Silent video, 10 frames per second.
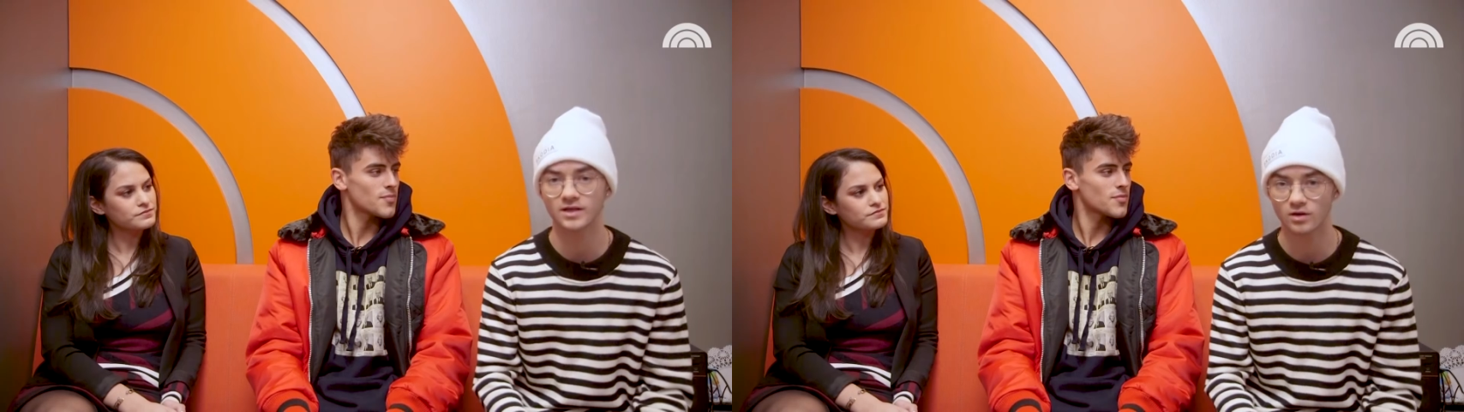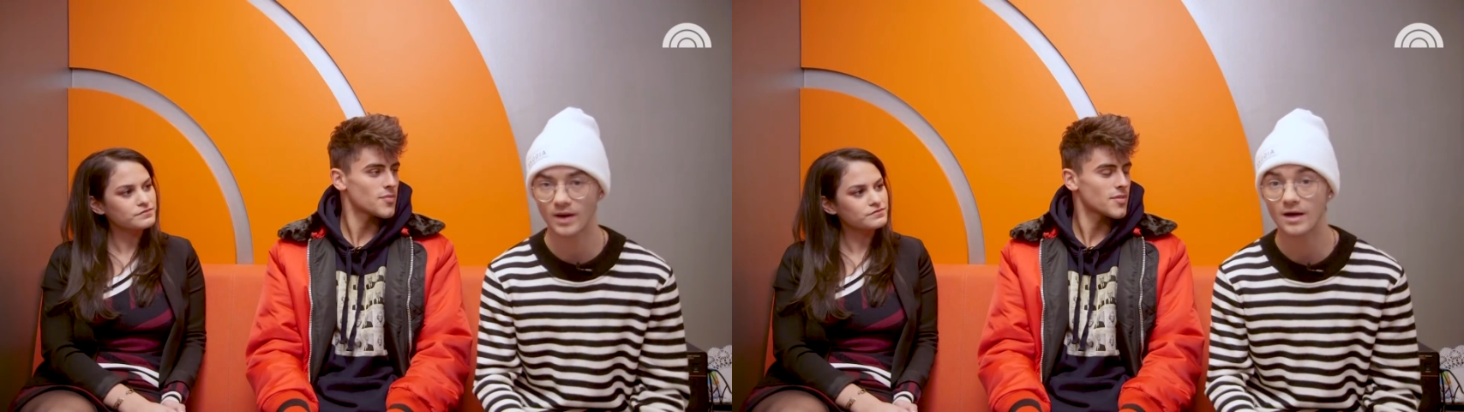Speaker 1: like,
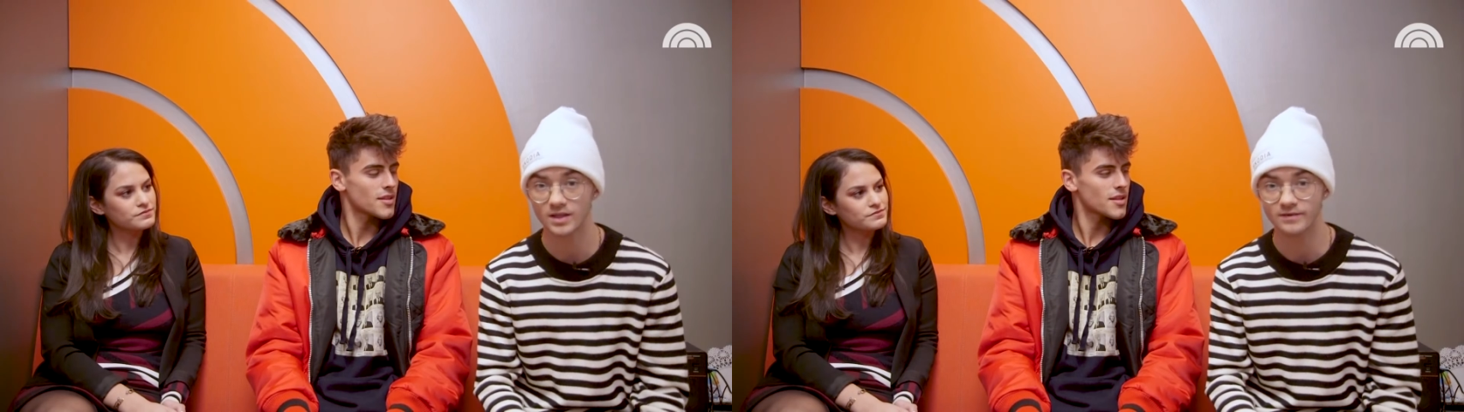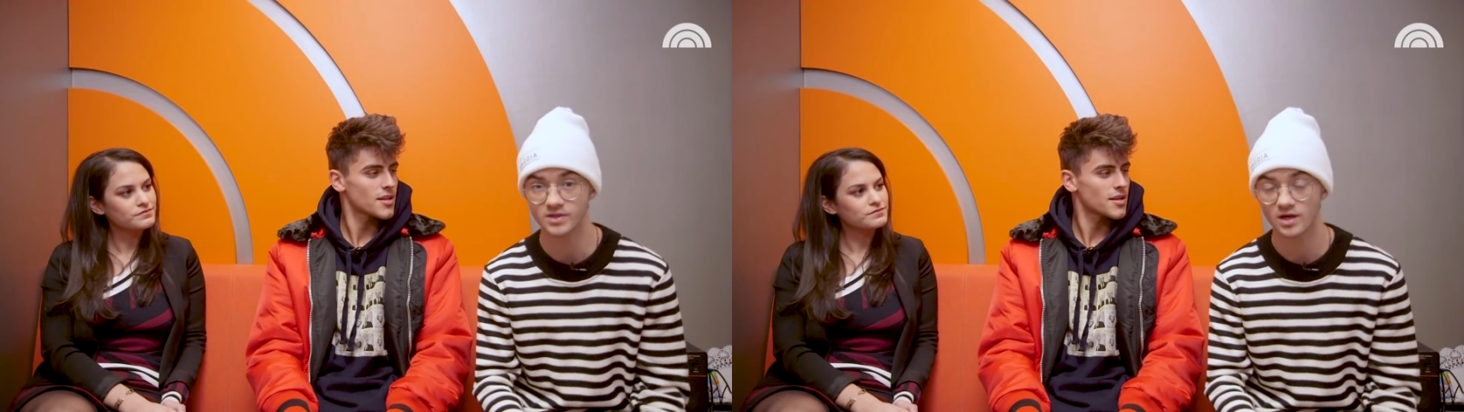you know
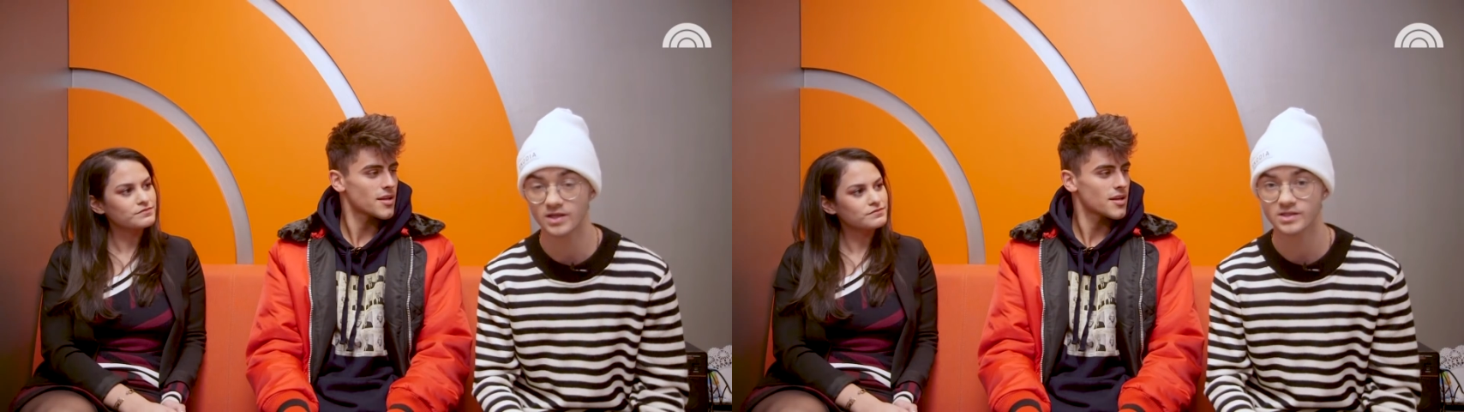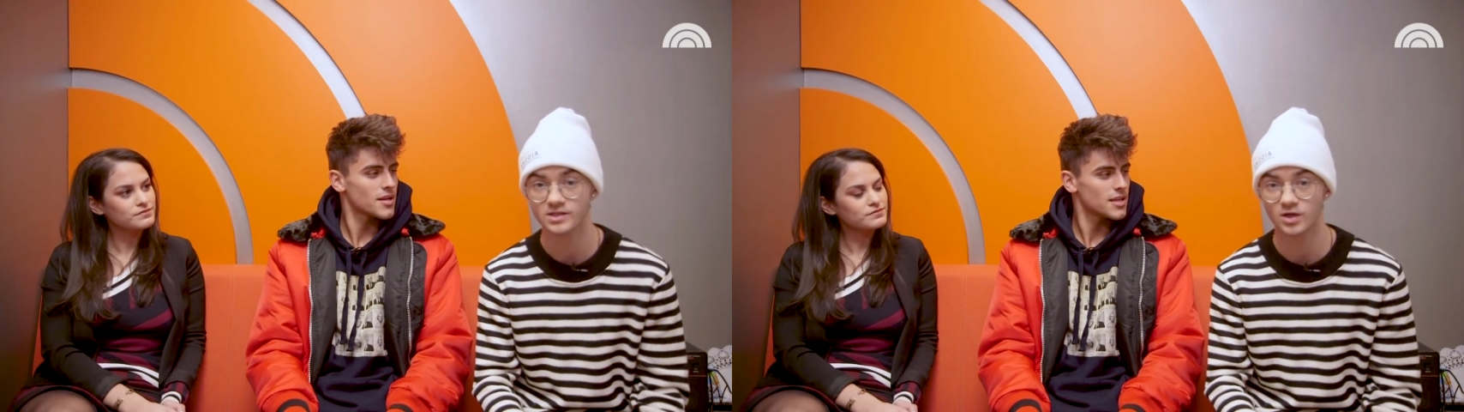outlives
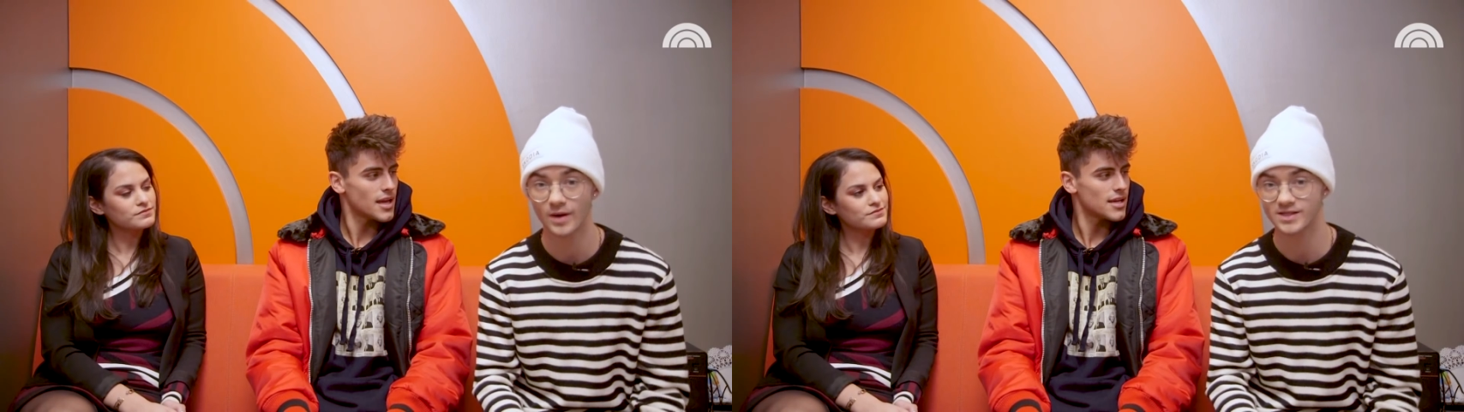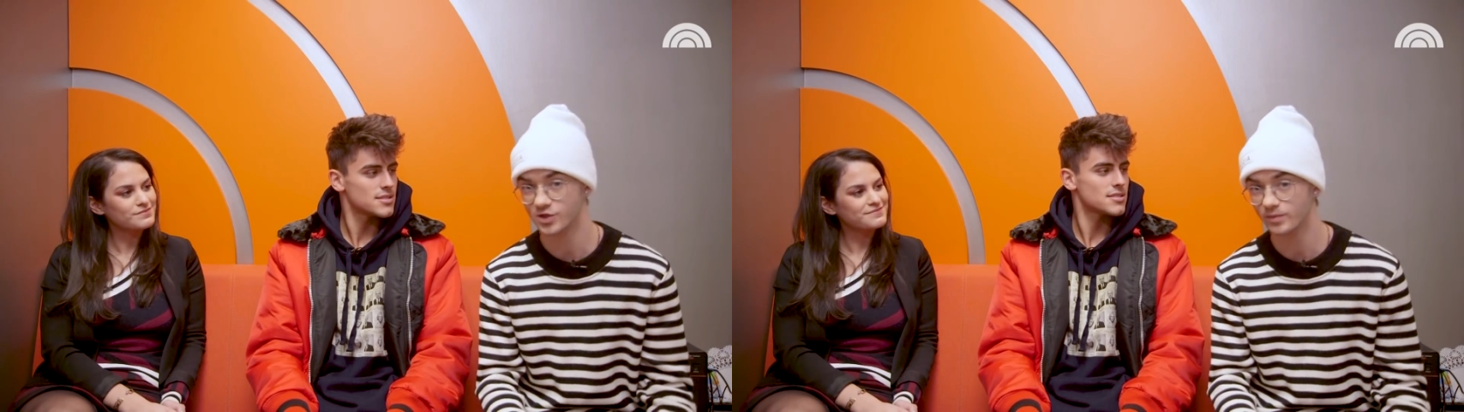us you know
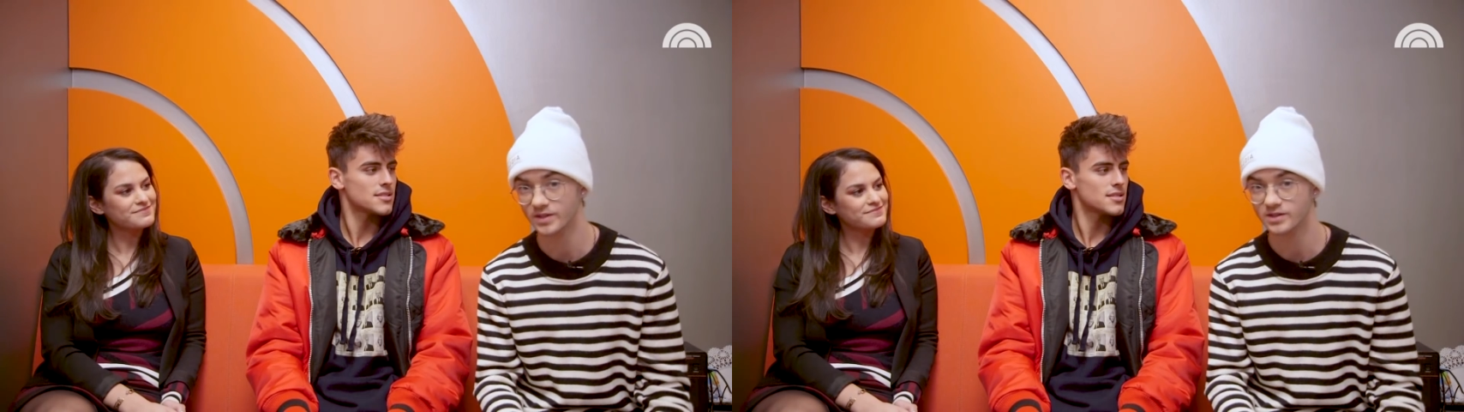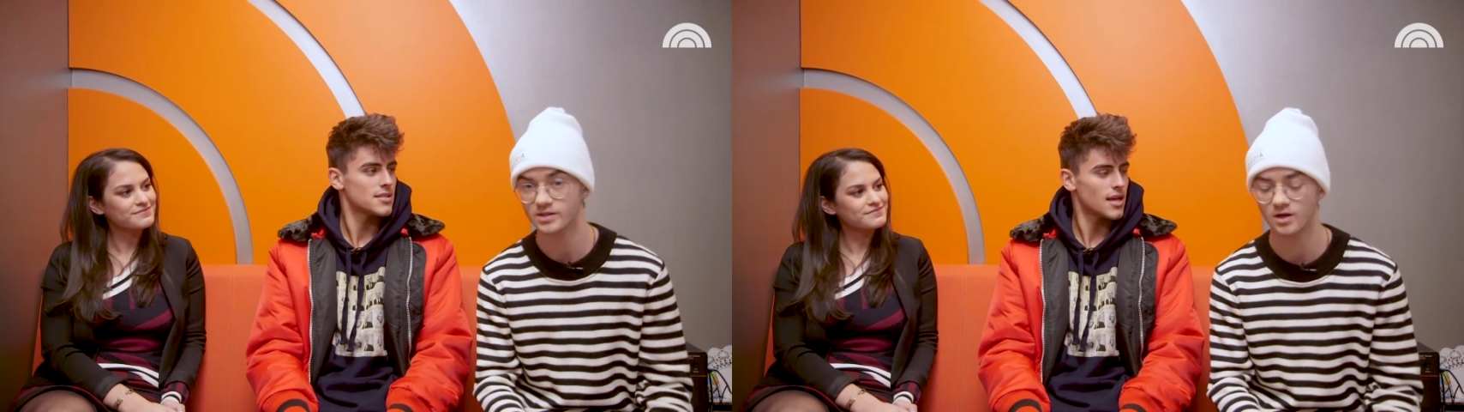yes. as
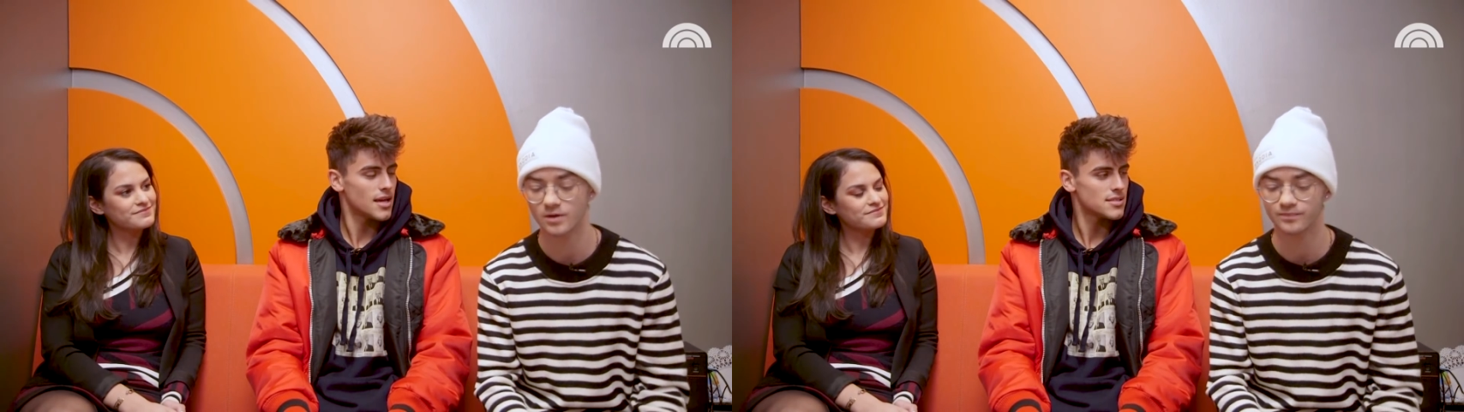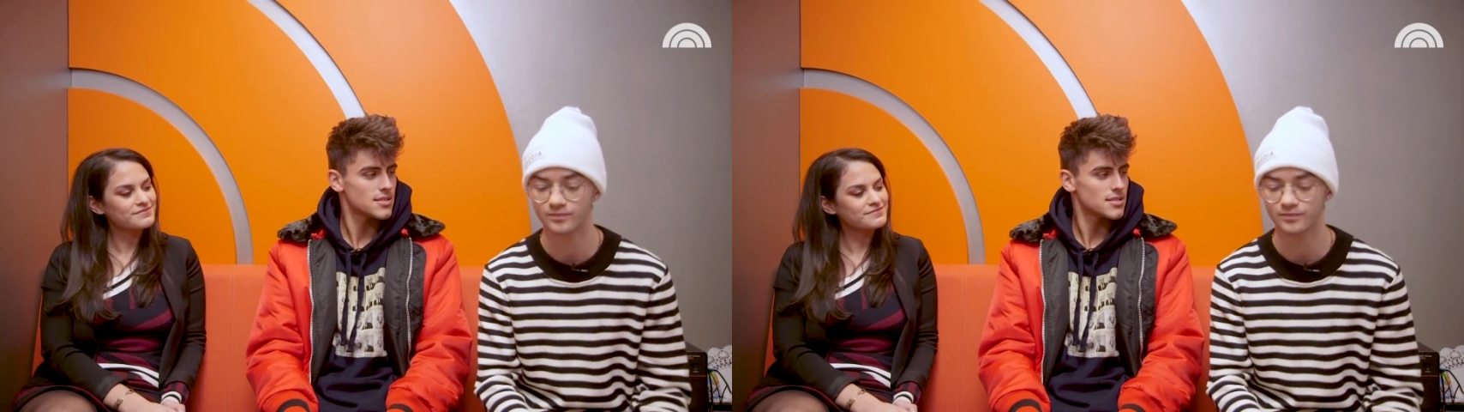humans, um,